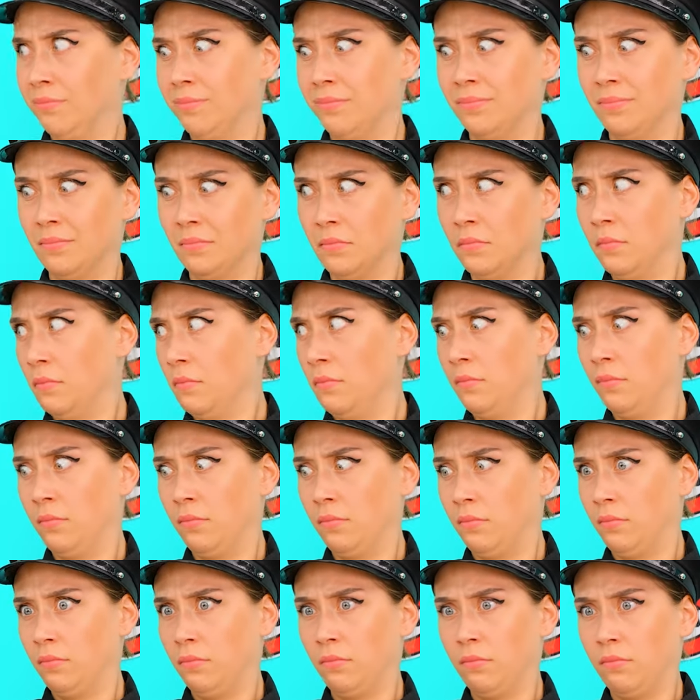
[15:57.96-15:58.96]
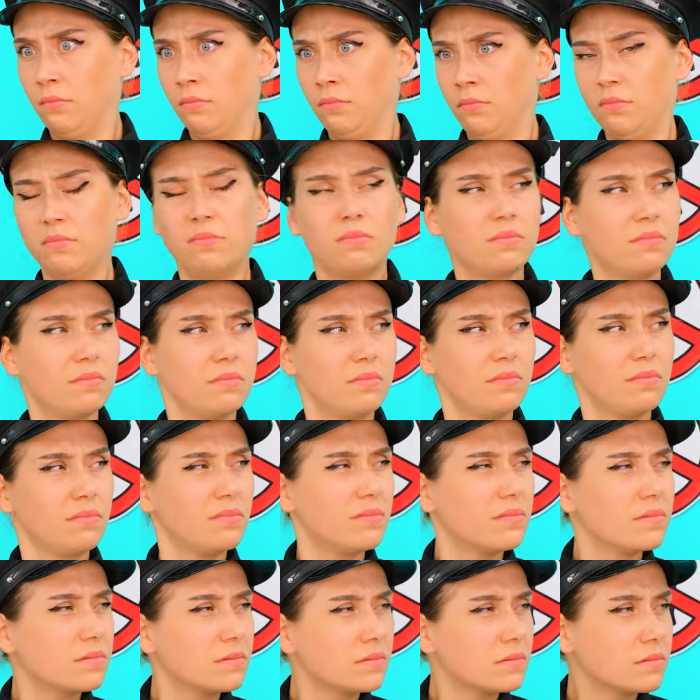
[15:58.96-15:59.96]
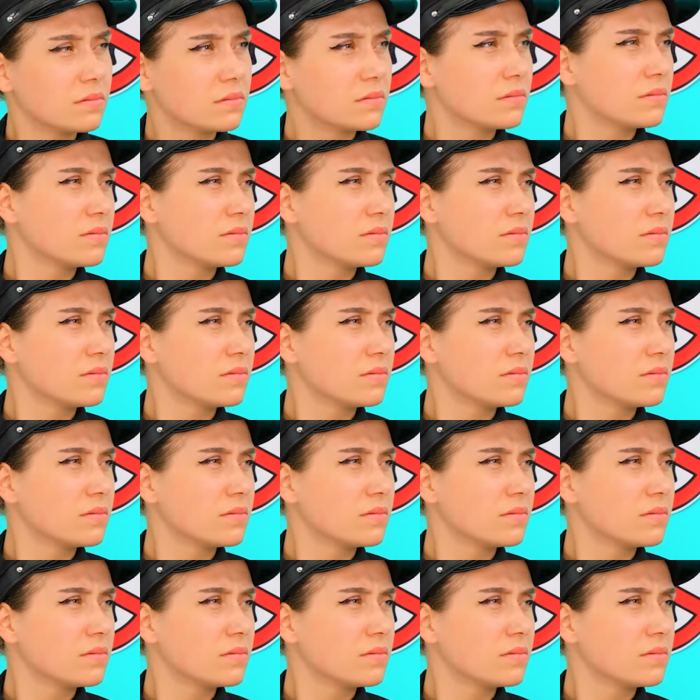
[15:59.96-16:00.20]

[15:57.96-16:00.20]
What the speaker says: [no speech]